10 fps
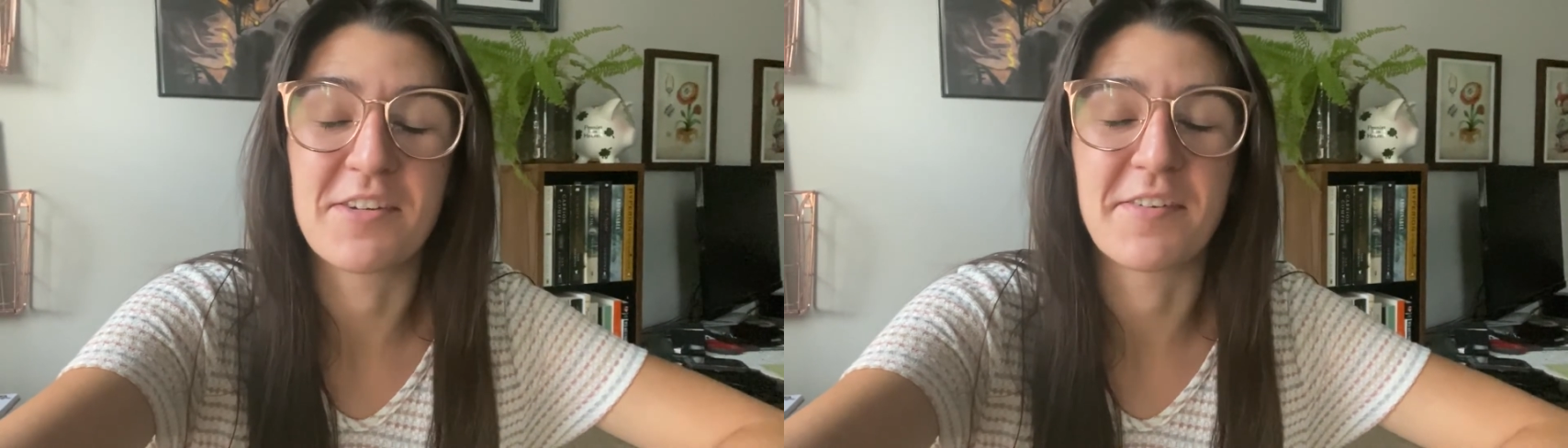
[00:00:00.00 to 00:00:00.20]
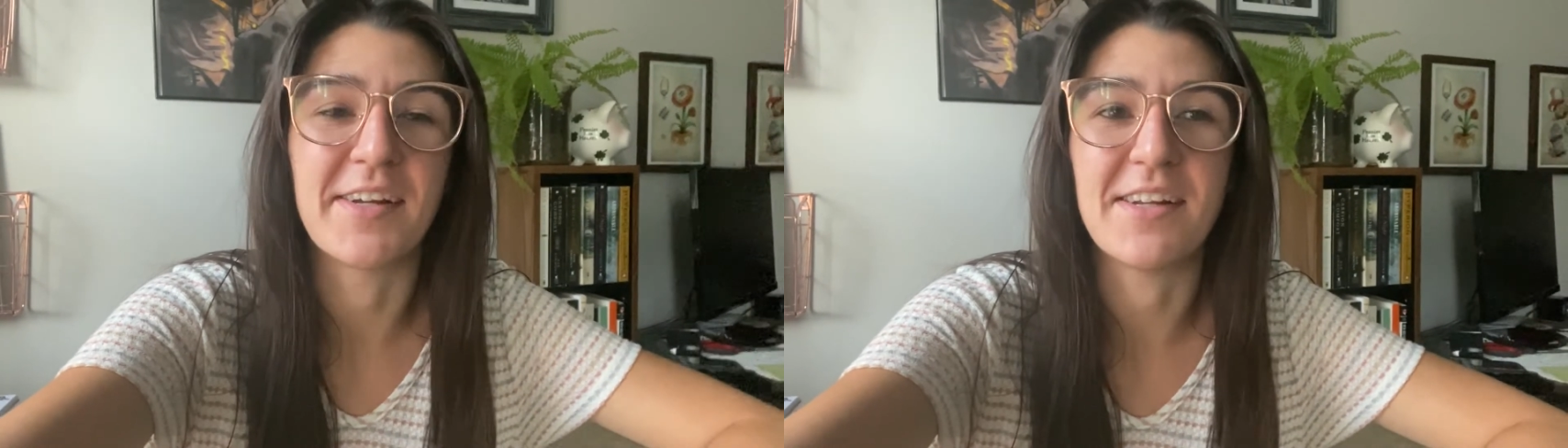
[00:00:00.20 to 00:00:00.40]

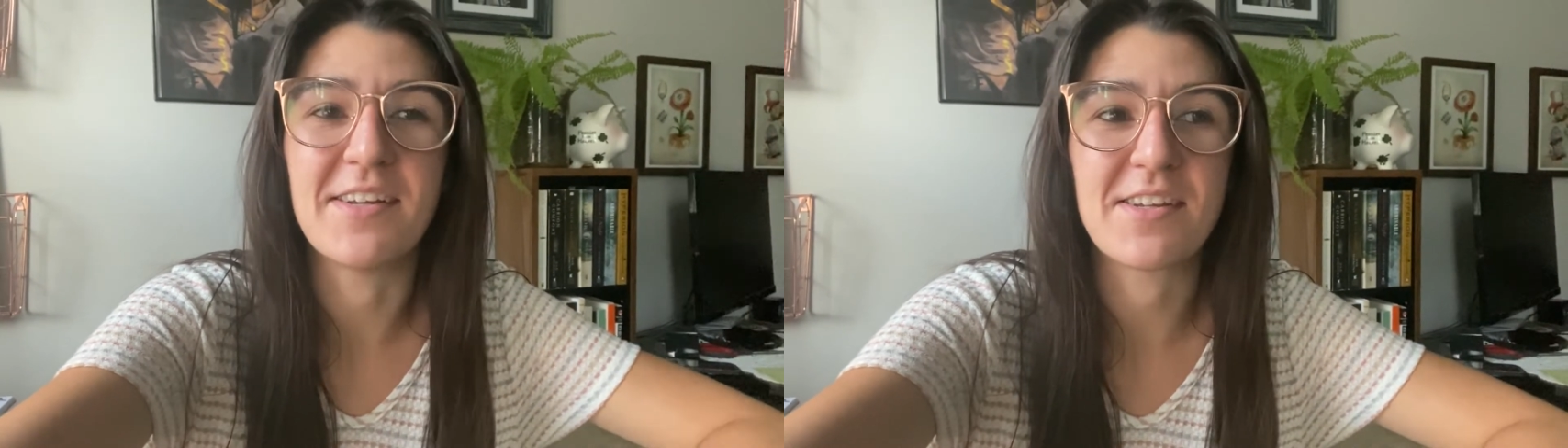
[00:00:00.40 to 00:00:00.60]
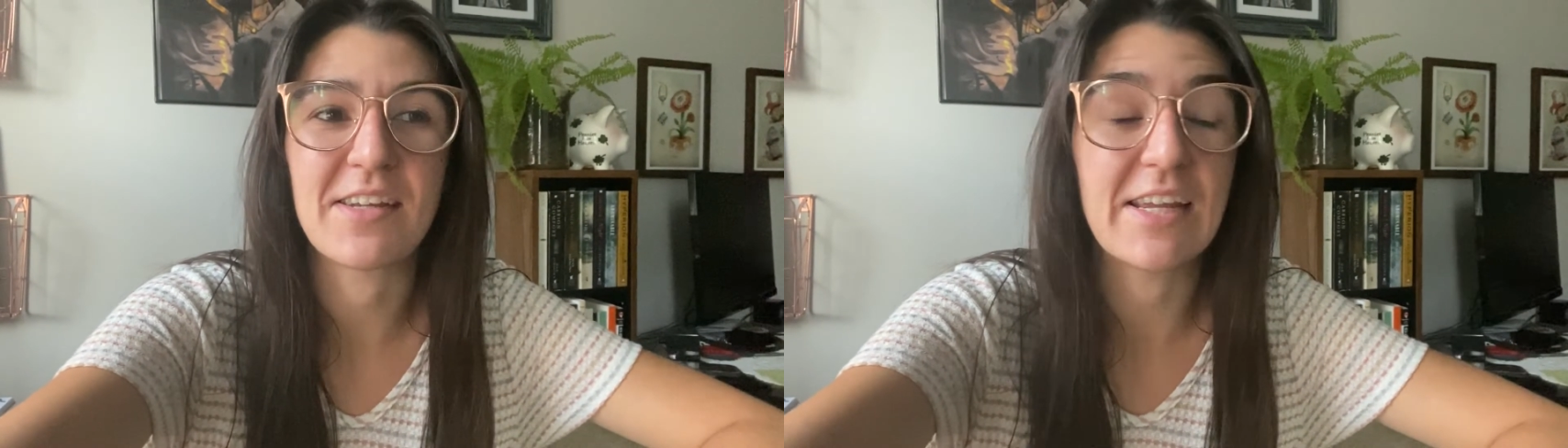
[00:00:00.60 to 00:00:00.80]
to read
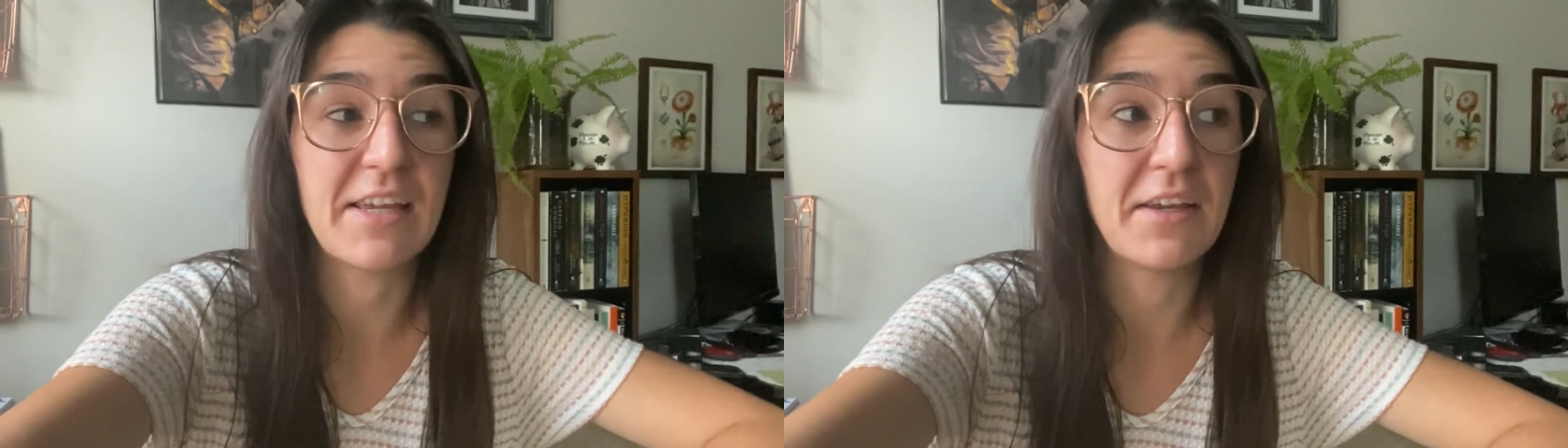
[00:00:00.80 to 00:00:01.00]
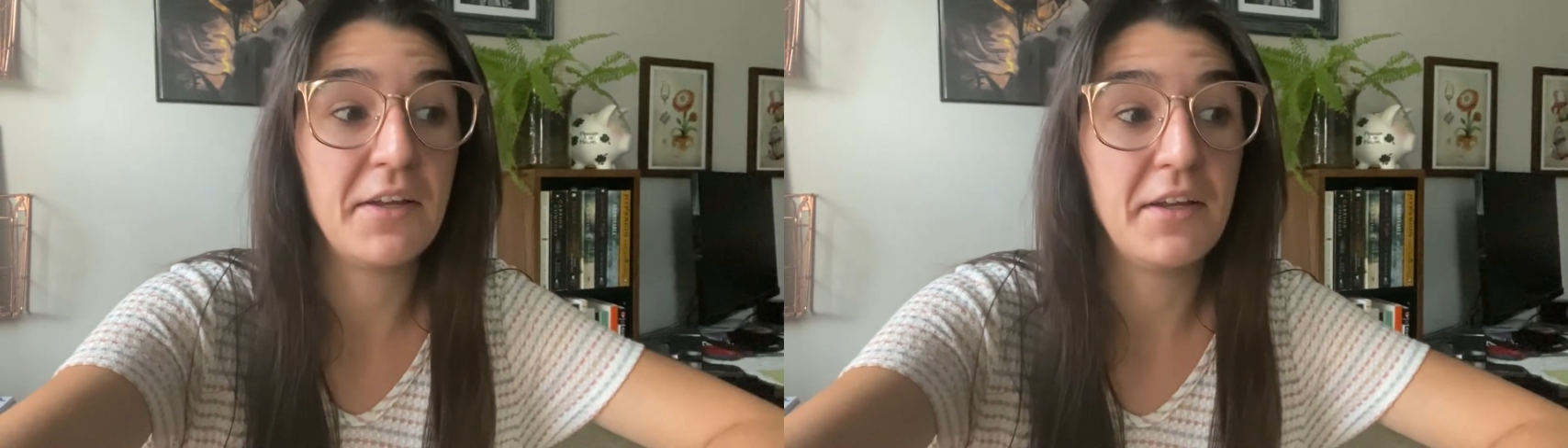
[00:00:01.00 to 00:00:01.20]
until
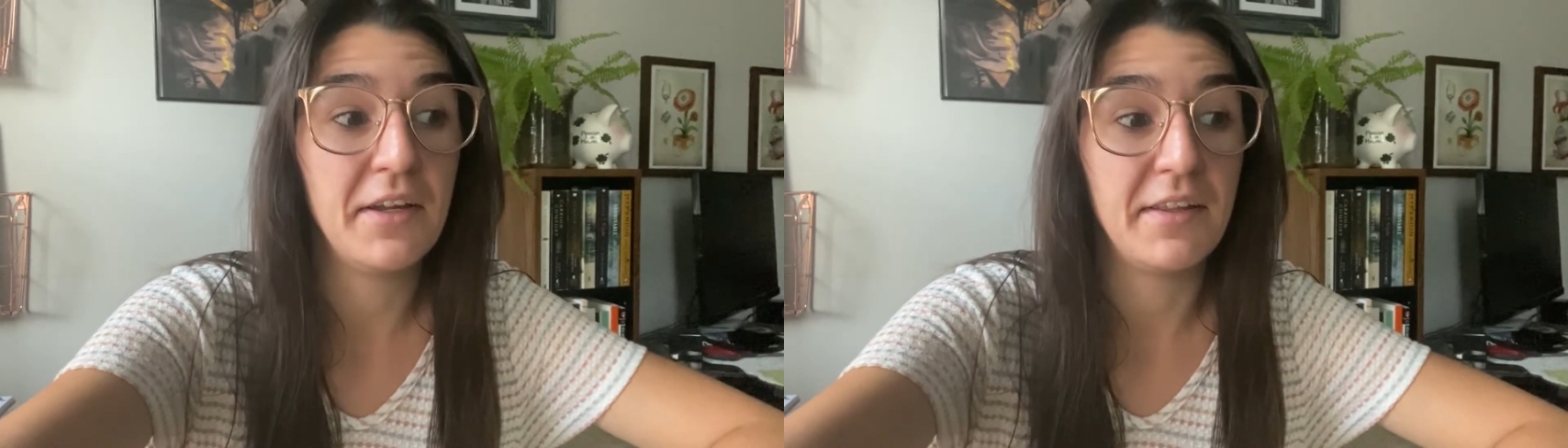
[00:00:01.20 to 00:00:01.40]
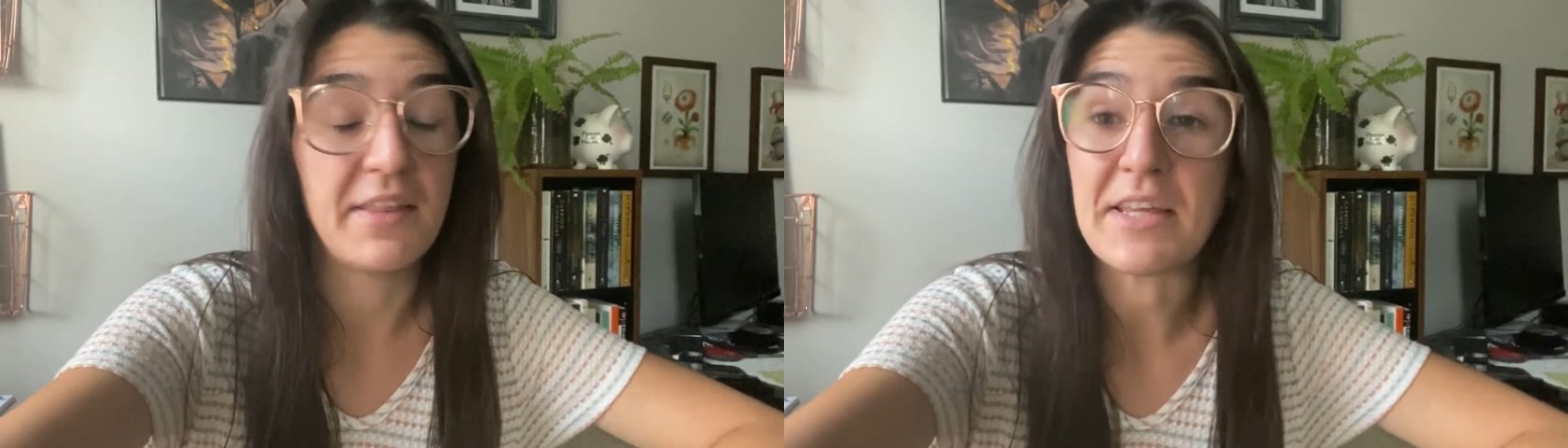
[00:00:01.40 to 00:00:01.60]
like
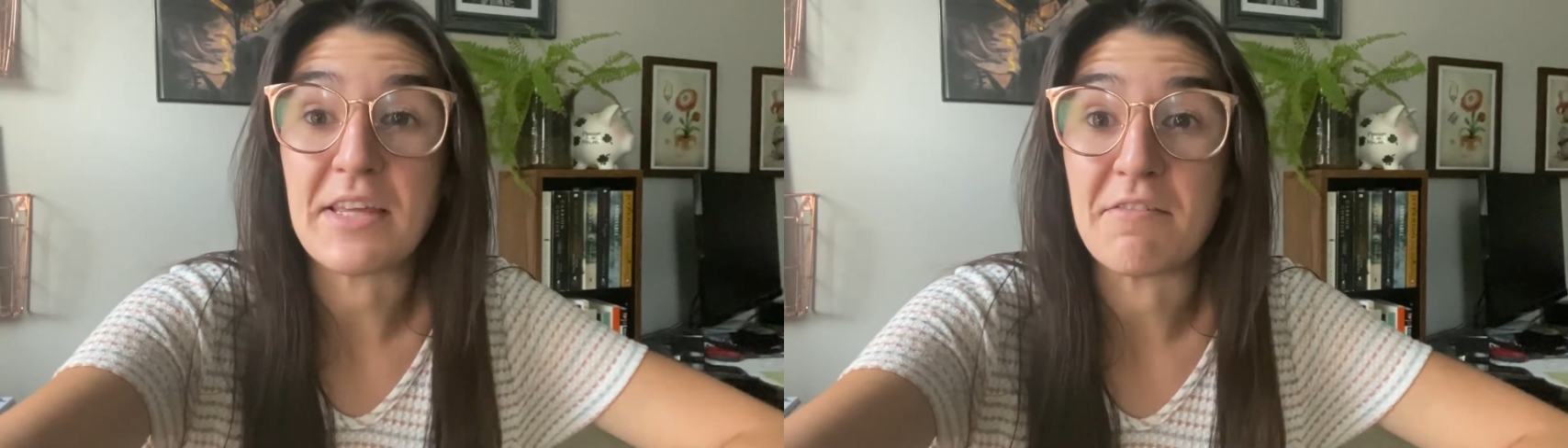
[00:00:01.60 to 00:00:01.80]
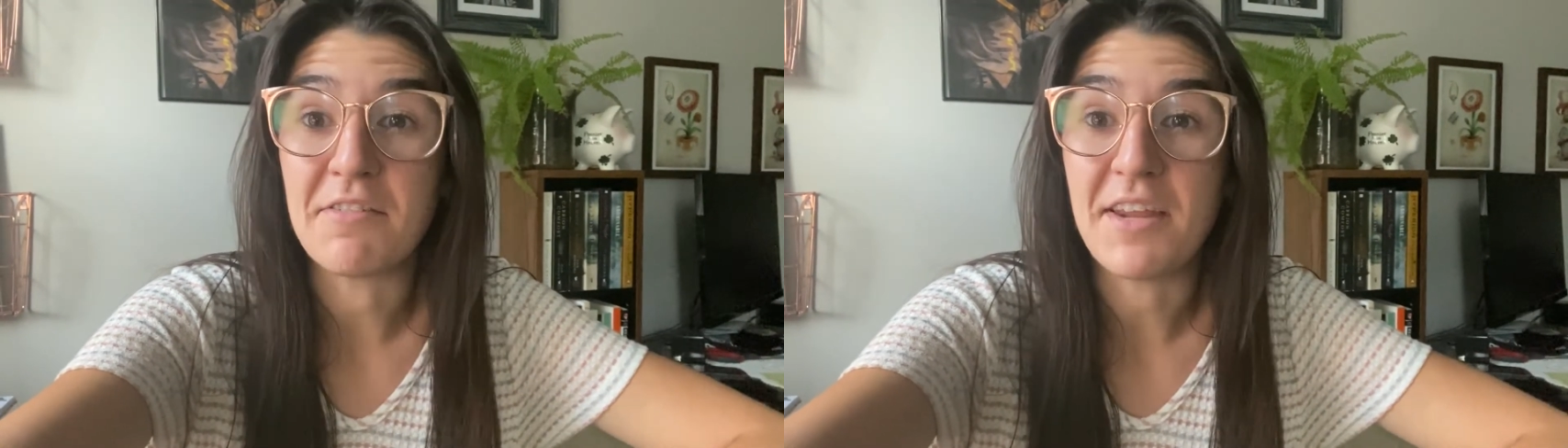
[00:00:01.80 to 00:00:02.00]
the
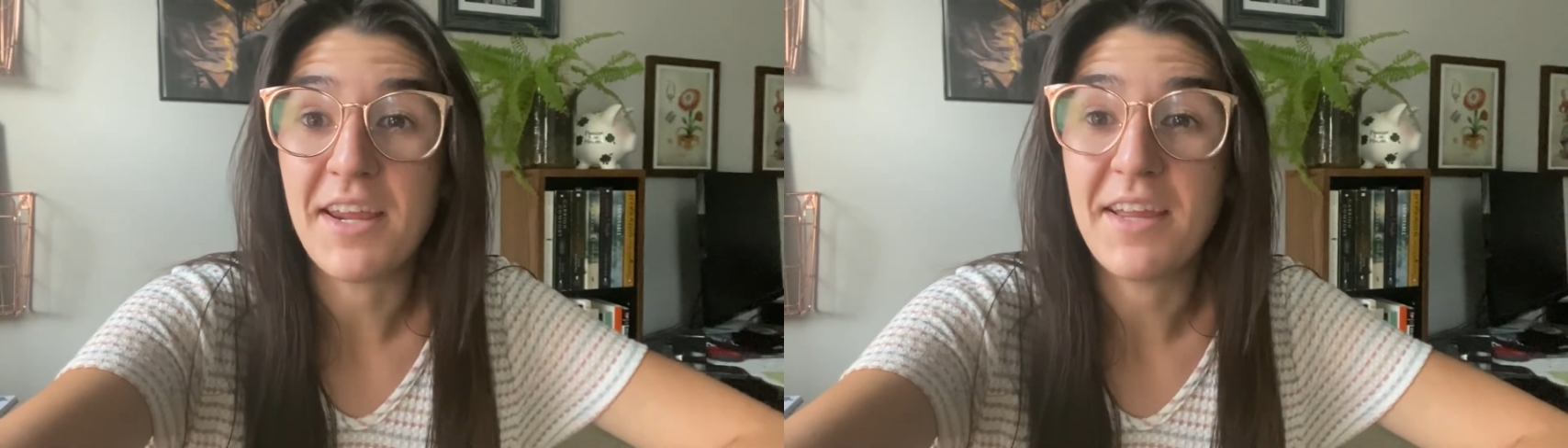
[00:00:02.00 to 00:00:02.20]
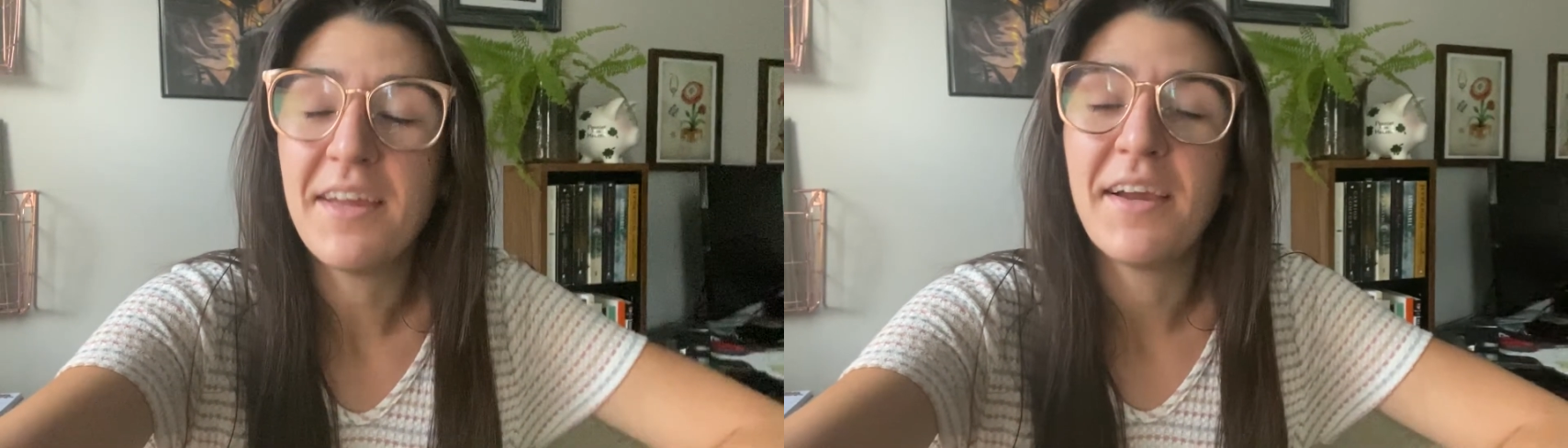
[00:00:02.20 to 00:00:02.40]

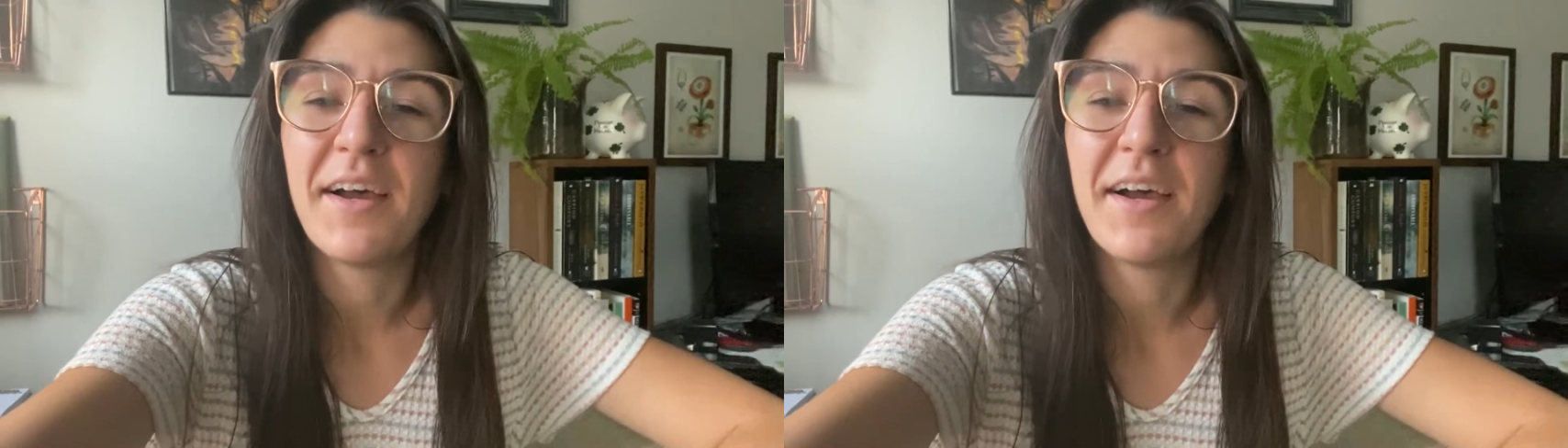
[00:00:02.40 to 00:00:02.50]
evening.